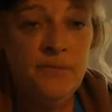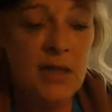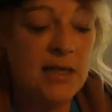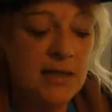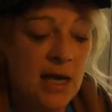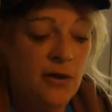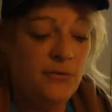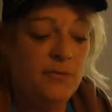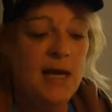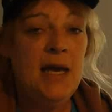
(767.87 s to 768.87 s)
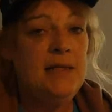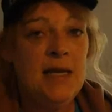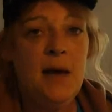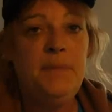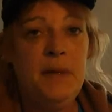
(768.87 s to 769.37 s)
That's how, that's
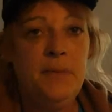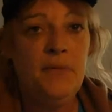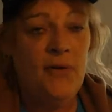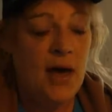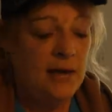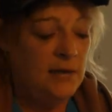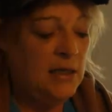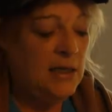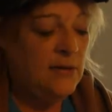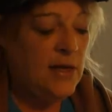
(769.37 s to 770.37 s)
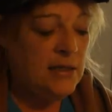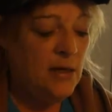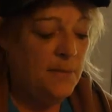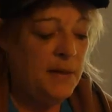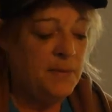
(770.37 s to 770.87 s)
how people fight. That's
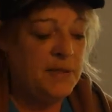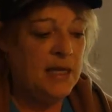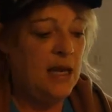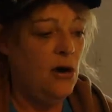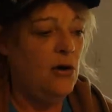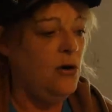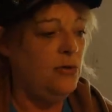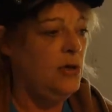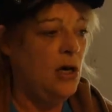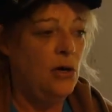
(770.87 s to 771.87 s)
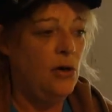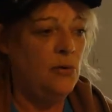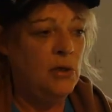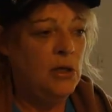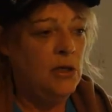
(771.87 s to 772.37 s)
how people say, oh,
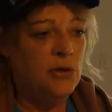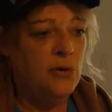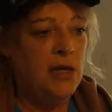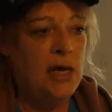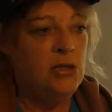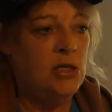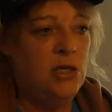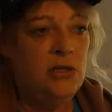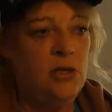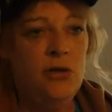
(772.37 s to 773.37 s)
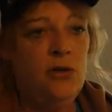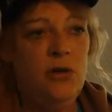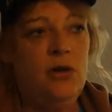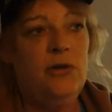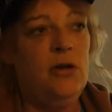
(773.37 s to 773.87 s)
no, creationists, no, no,
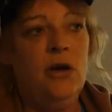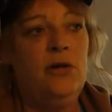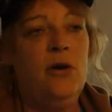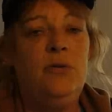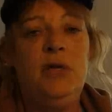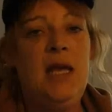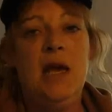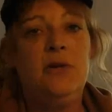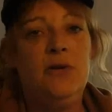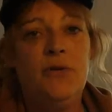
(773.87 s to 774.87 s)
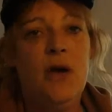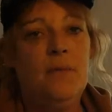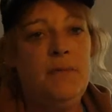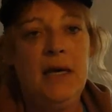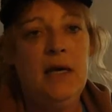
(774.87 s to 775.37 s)
no, there are no
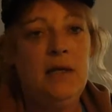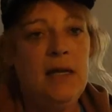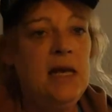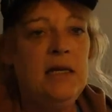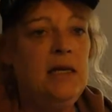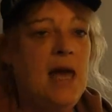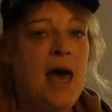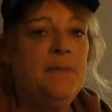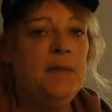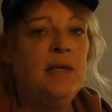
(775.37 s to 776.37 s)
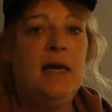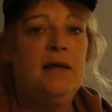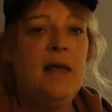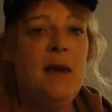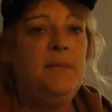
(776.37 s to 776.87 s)
Neanderthal men. That didn't happen
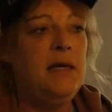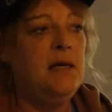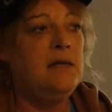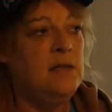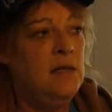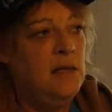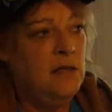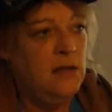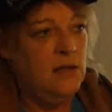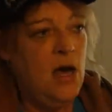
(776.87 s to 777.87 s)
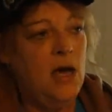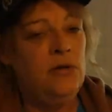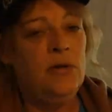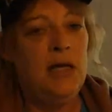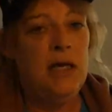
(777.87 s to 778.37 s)
like that because
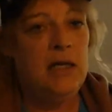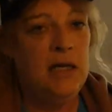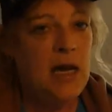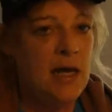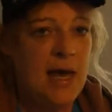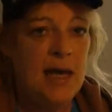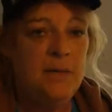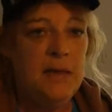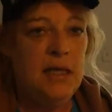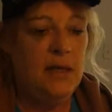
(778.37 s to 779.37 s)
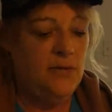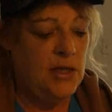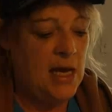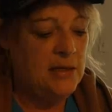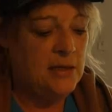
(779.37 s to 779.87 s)
God created Adam and Eve,
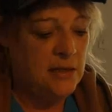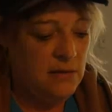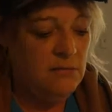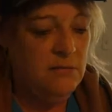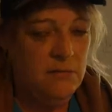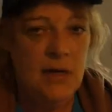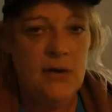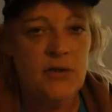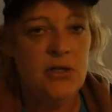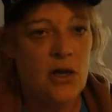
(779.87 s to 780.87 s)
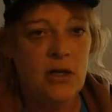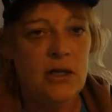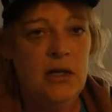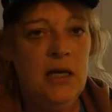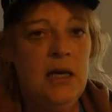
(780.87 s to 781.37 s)
and that's how it
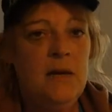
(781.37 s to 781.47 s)
started.